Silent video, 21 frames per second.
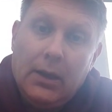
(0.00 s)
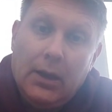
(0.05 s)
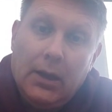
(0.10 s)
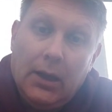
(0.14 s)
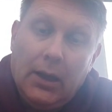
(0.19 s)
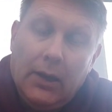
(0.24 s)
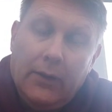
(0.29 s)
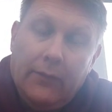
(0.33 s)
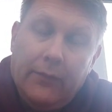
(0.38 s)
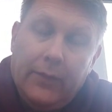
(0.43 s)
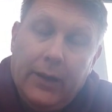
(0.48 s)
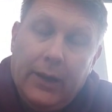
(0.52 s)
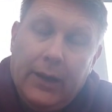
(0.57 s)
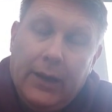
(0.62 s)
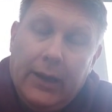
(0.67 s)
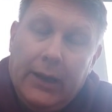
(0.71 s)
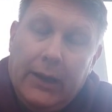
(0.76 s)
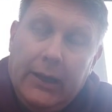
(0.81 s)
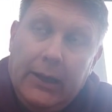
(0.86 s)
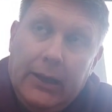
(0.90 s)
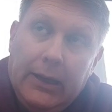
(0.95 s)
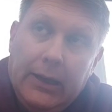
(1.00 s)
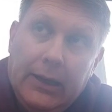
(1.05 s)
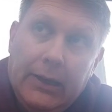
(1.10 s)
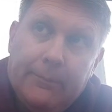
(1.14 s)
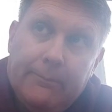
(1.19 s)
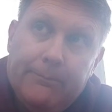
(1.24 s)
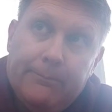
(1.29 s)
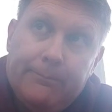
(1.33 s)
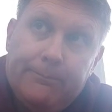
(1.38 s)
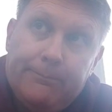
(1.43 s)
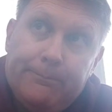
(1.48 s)
of a
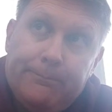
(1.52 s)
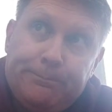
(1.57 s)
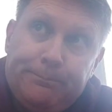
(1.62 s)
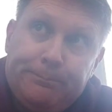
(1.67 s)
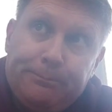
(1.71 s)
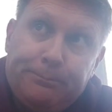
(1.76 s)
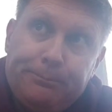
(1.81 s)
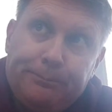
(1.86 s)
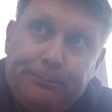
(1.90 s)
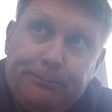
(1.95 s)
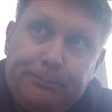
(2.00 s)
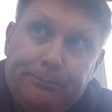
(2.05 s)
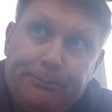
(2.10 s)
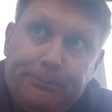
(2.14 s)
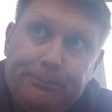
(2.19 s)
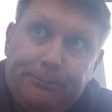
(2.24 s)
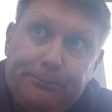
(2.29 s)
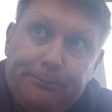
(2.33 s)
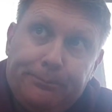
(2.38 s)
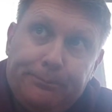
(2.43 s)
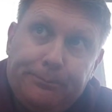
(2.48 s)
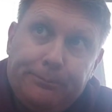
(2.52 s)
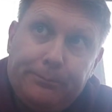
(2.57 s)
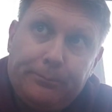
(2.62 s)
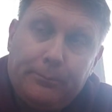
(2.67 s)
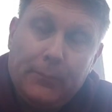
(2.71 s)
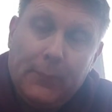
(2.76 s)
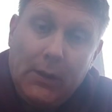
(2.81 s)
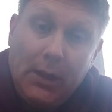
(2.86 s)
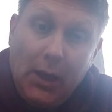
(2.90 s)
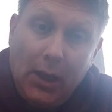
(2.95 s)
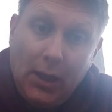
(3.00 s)
um,
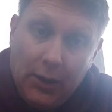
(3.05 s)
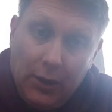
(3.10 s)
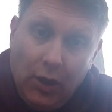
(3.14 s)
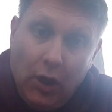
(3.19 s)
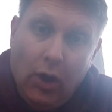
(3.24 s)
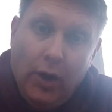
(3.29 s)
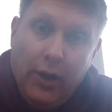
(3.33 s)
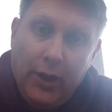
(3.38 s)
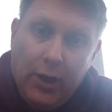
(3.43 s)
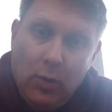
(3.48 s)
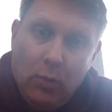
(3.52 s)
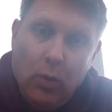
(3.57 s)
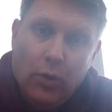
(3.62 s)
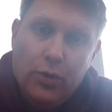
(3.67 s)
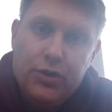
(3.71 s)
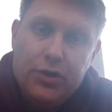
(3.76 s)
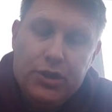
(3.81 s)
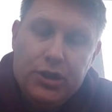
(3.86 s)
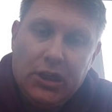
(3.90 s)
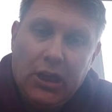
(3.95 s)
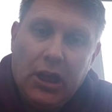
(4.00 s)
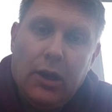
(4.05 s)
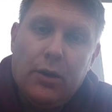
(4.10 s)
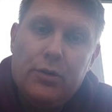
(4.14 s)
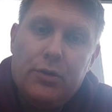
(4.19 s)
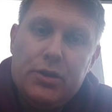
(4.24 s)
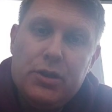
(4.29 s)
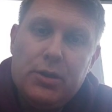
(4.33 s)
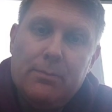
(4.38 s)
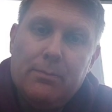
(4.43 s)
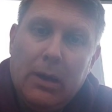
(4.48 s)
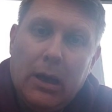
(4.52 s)
a guy who wants to go
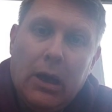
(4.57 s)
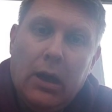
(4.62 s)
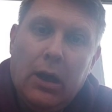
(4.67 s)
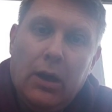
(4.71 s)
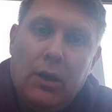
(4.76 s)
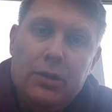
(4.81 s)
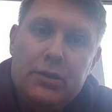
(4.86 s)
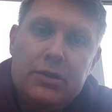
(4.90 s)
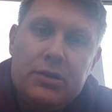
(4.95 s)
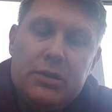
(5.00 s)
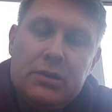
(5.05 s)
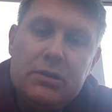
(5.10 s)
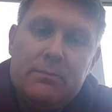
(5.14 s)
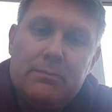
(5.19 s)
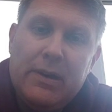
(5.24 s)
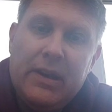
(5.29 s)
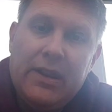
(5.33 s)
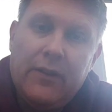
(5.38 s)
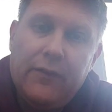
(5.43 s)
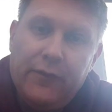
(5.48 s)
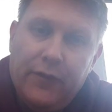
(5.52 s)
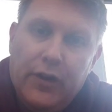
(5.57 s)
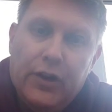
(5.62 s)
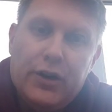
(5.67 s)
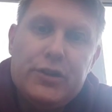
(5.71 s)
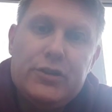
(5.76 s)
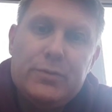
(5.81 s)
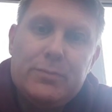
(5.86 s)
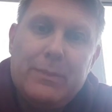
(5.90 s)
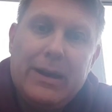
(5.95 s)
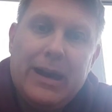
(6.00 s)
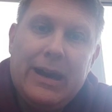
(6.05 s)
to Mars, be the
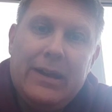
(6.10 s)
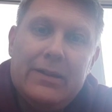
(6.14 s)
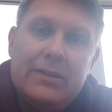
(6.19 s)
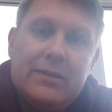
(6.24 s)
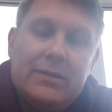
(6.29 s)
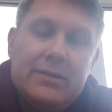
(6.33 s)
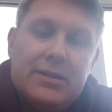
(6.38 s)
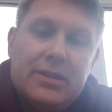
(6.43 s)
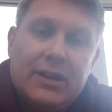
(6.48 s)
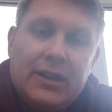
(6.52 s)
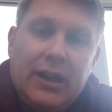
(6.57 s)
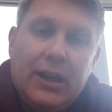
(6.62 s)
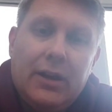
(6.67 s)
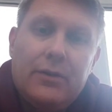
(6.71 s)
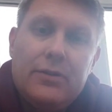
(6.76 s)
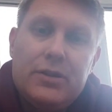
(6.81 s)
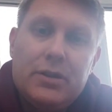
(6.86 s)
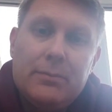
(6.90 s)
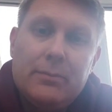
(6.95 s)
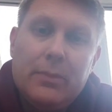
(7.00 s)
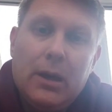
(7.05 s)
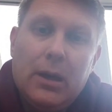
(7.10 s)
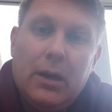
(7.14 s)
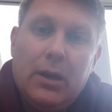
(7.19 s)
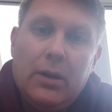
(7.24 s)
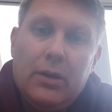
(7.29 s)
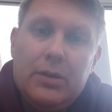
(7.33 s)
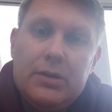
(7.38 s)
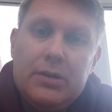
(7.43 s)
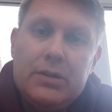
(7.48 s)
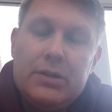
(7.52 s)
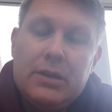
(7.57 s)
first man to go to
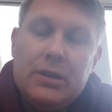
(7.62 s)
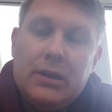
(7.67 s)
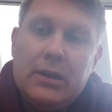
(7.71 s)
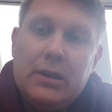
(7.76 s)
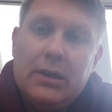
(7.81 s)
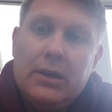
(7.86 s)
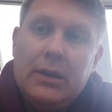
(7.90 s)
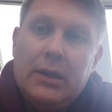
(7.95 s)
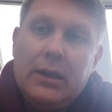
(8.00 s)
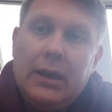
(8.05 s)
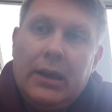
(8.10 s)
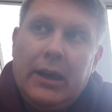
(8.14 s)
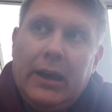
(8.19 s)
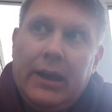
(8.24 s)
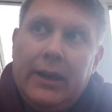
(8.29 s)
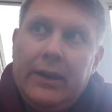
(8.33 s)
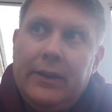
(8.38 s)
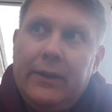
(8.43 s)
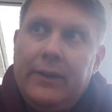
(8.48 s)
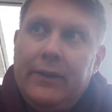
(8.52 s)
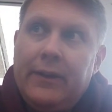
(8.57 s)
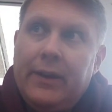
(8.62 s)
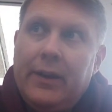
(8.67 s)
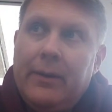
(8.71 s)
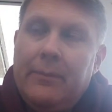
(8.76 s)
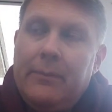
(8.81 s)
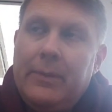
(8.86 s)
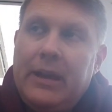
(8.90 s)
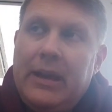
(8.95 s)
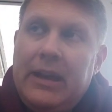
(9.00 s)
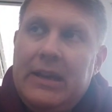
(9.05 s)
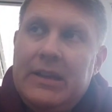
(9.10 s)
Mars, and
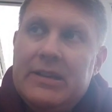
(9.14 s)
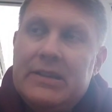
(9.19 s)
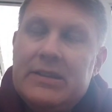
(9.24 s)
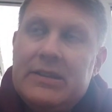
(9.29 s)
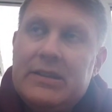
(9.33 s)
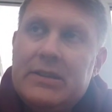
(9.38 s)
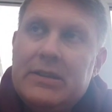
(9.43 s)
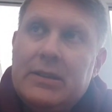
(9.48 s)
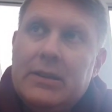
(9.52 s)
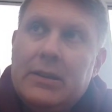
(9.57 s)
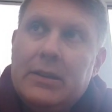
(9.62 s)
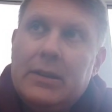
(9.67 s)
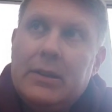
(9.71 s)
um, he's